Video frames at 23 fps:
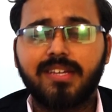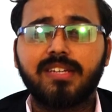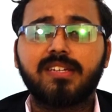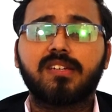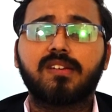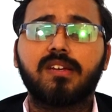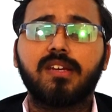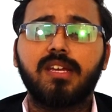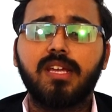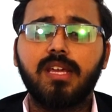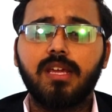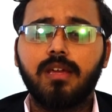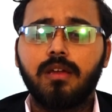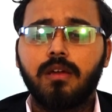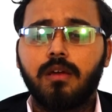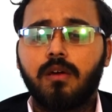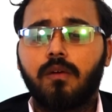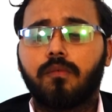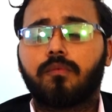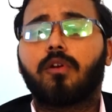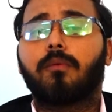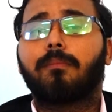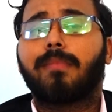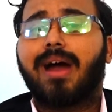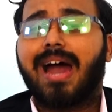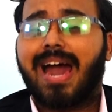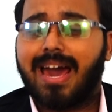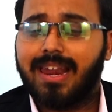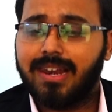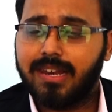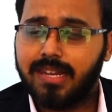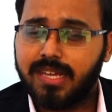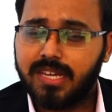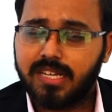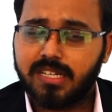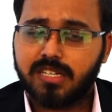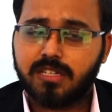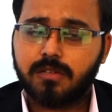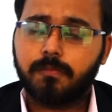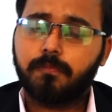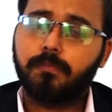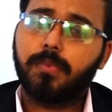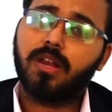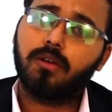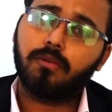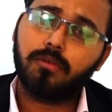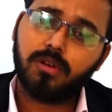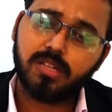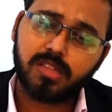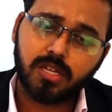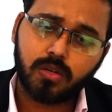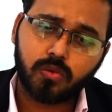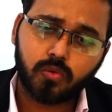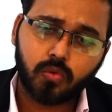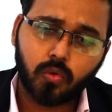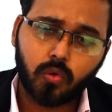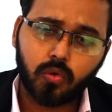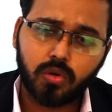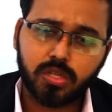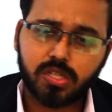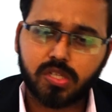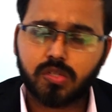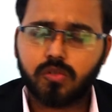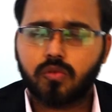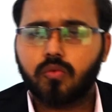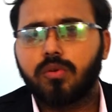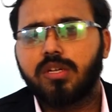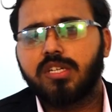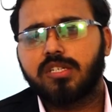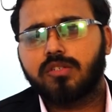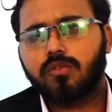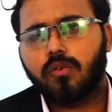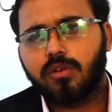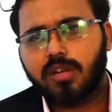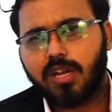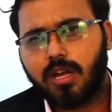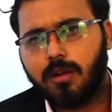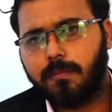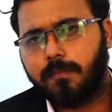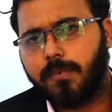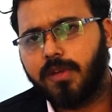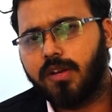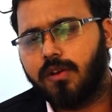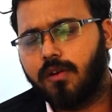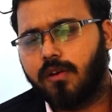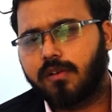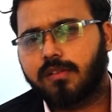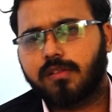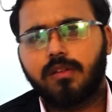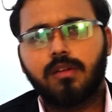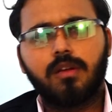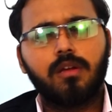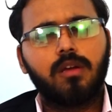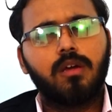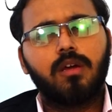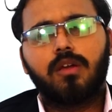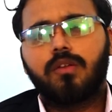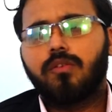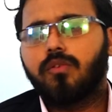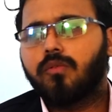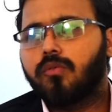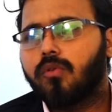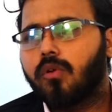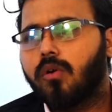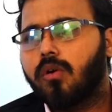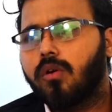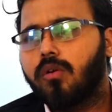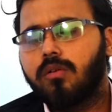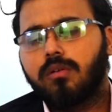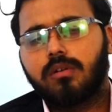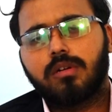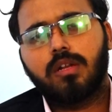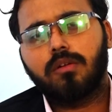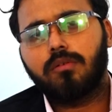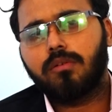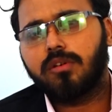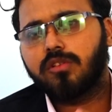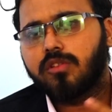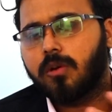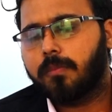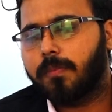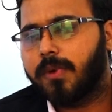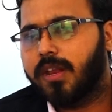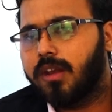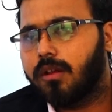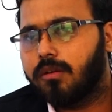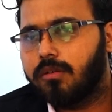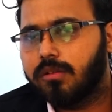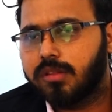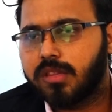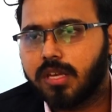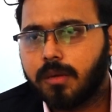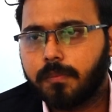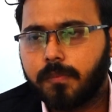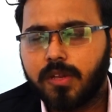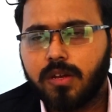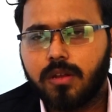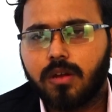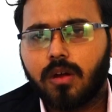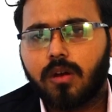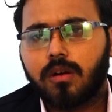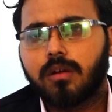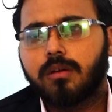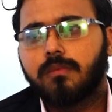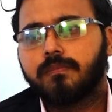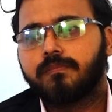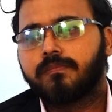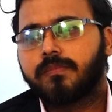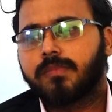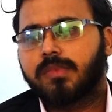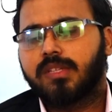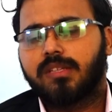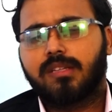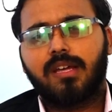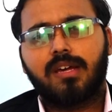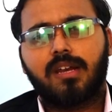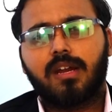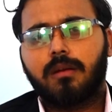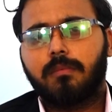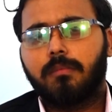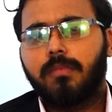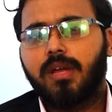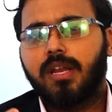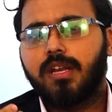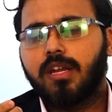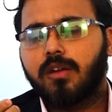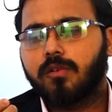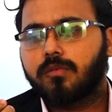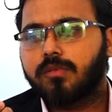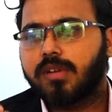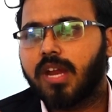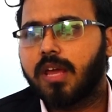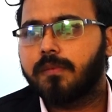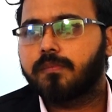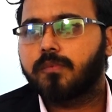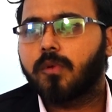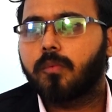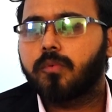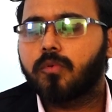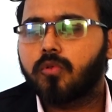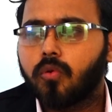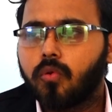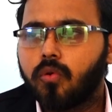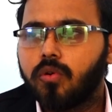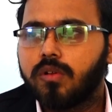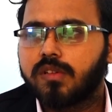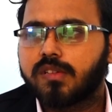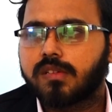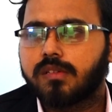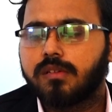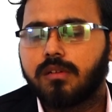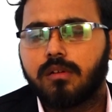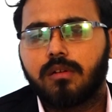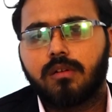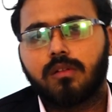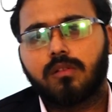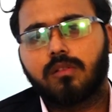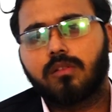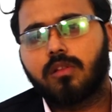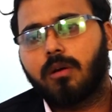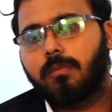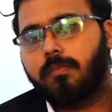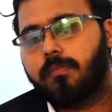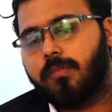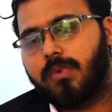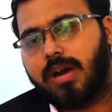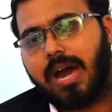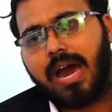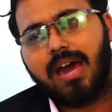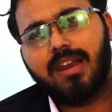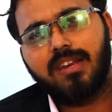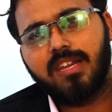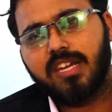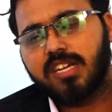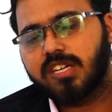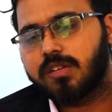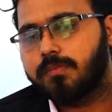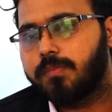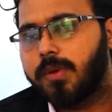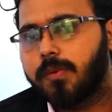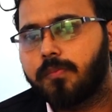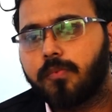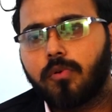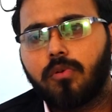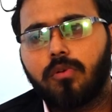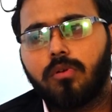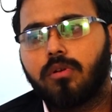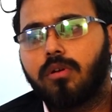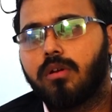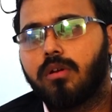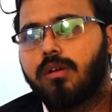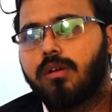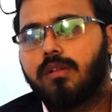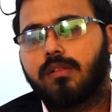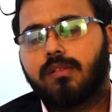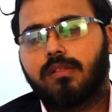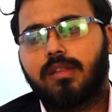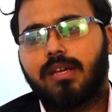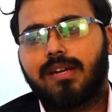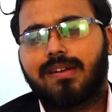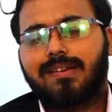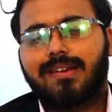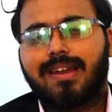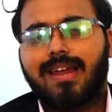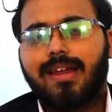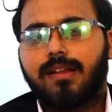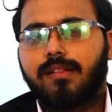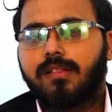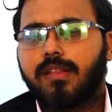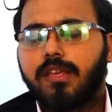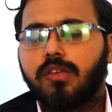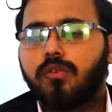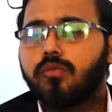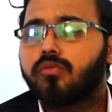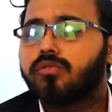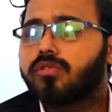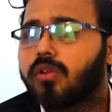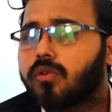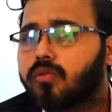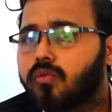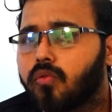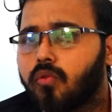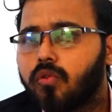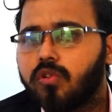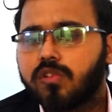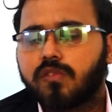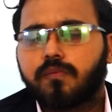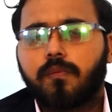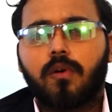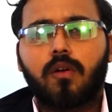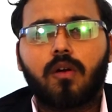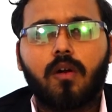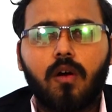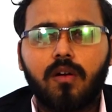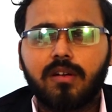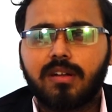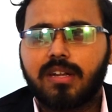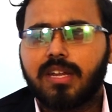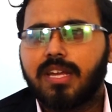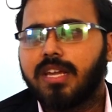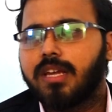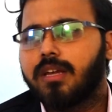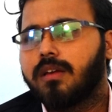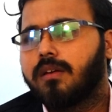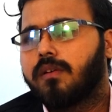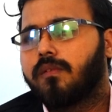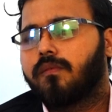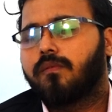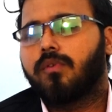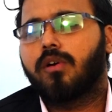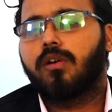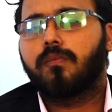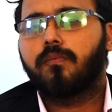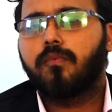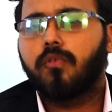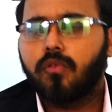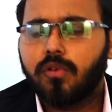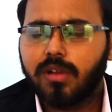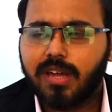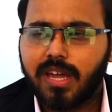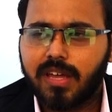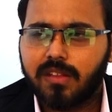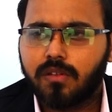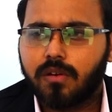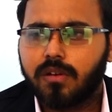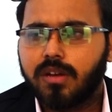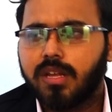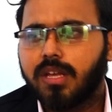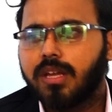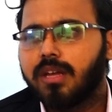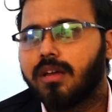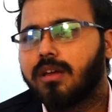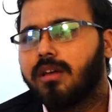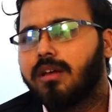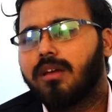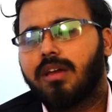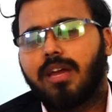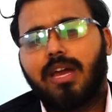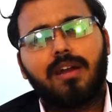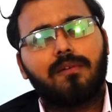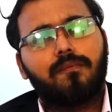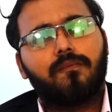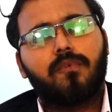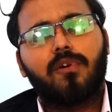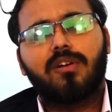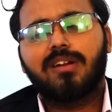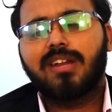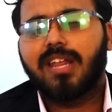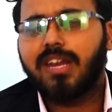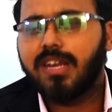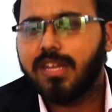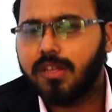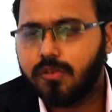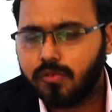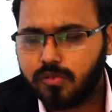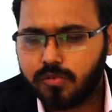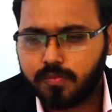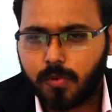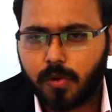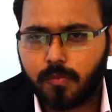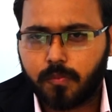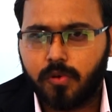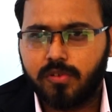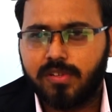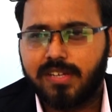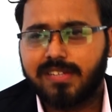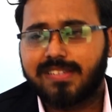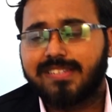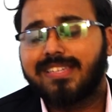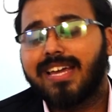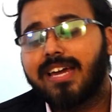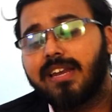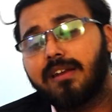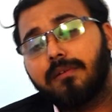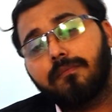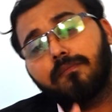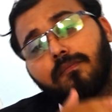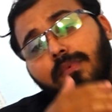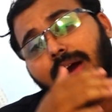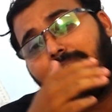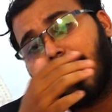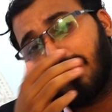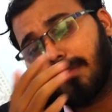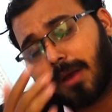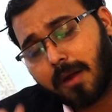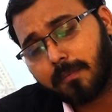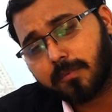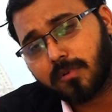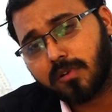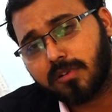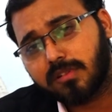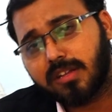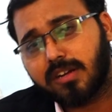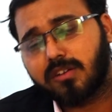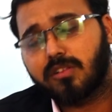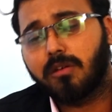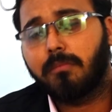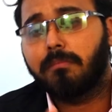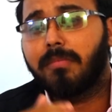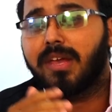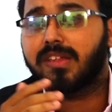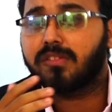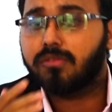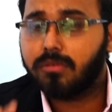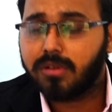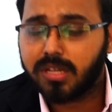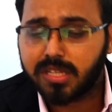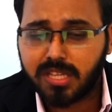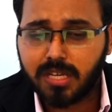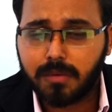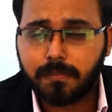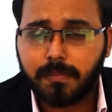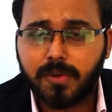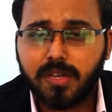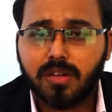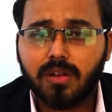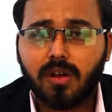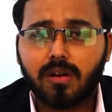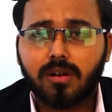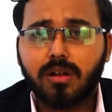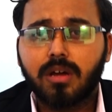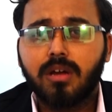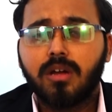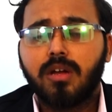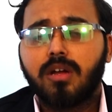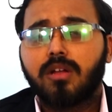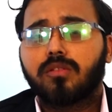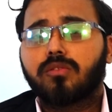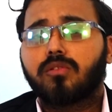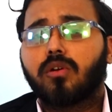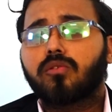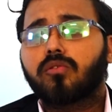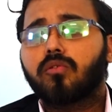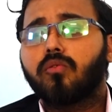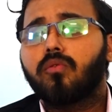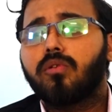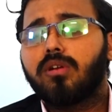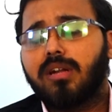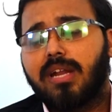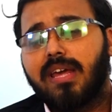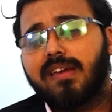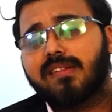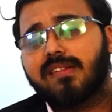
history from earliest Paleolithic tools to historical periods. You know, during the Paleolithic period, there are many types of tools. The earliest people, they use the tools for hunting, for food gathering, and for daily use purposes. Then after that, the Mesolithic period, the tool